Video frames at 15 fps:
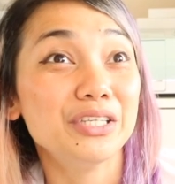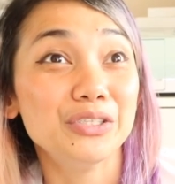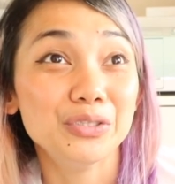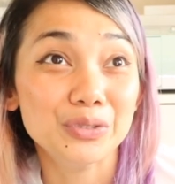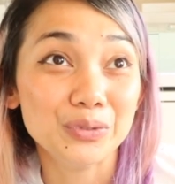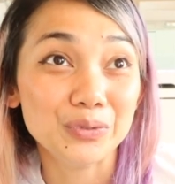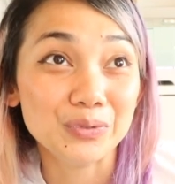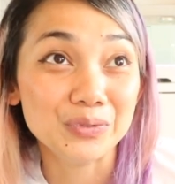
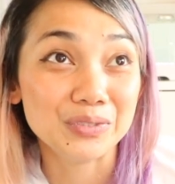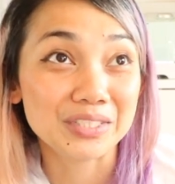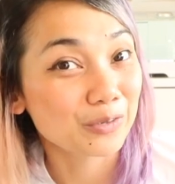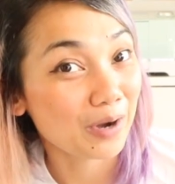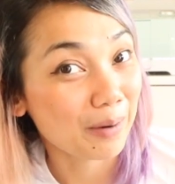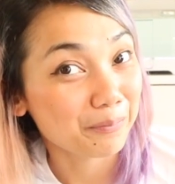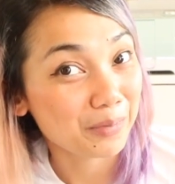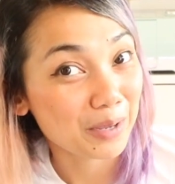use
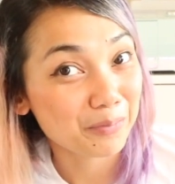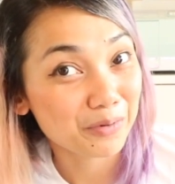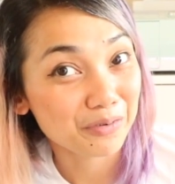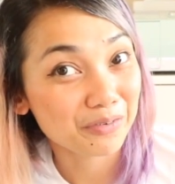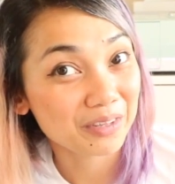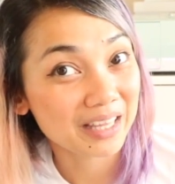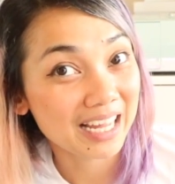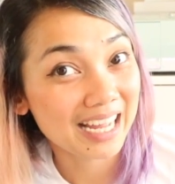scrap paper
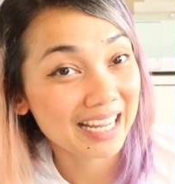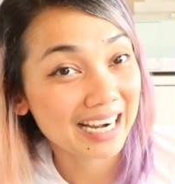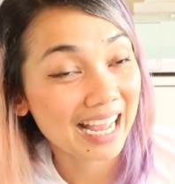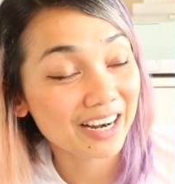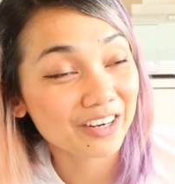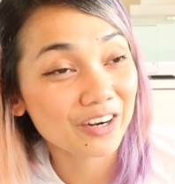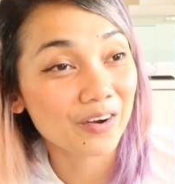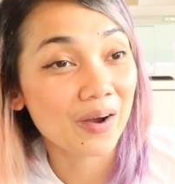for that.
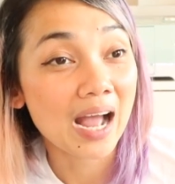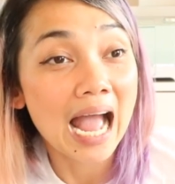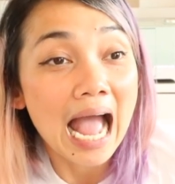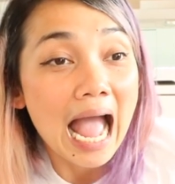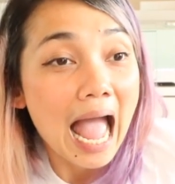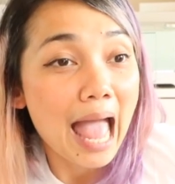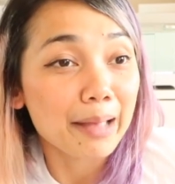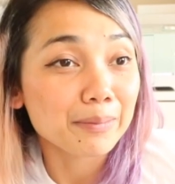I don't know.
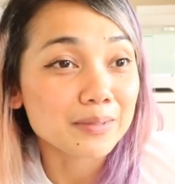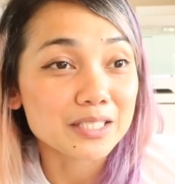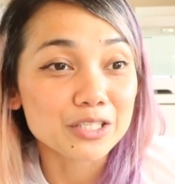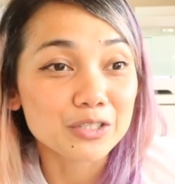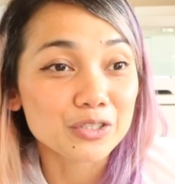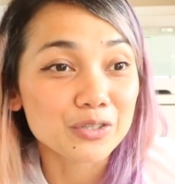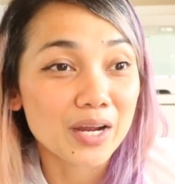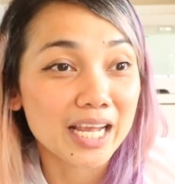I'm
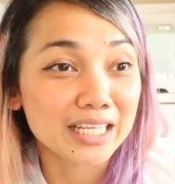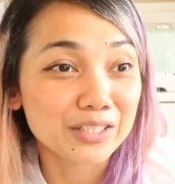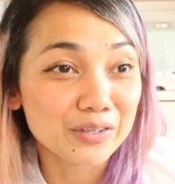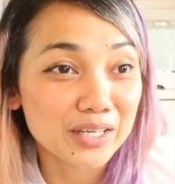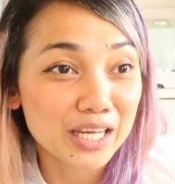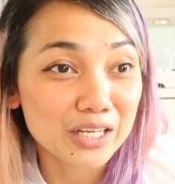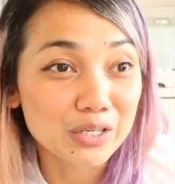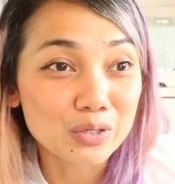still trying to
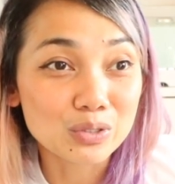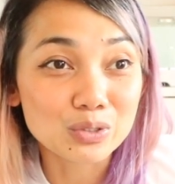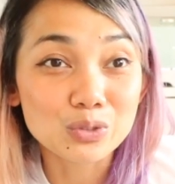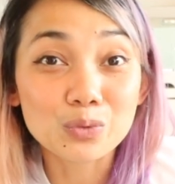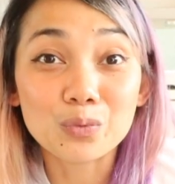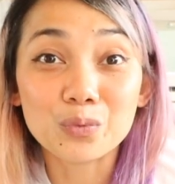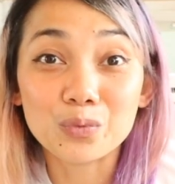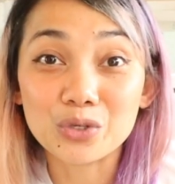get used
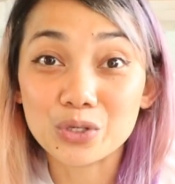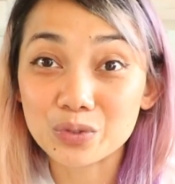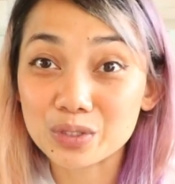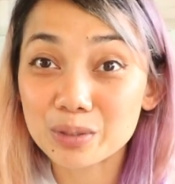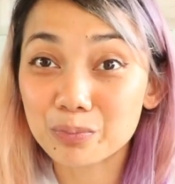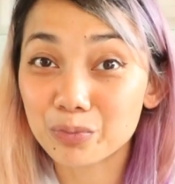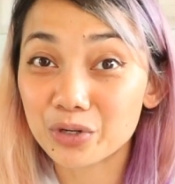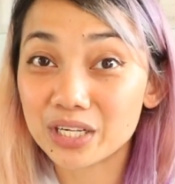to
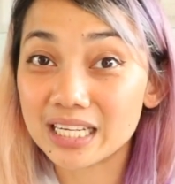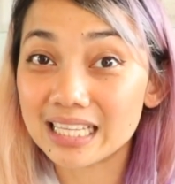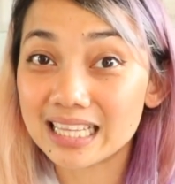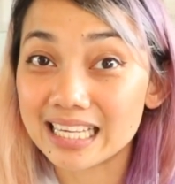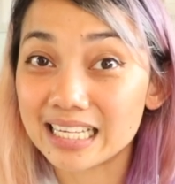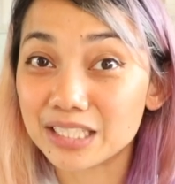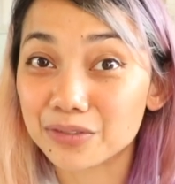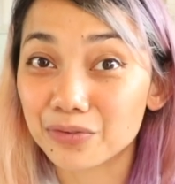using pretty
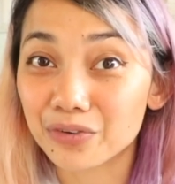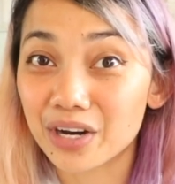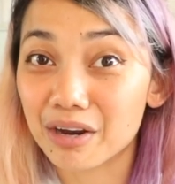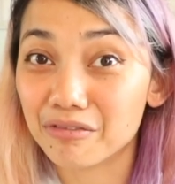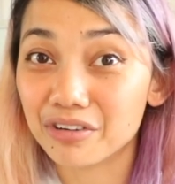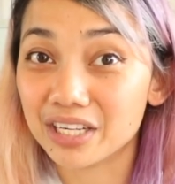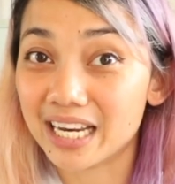things for every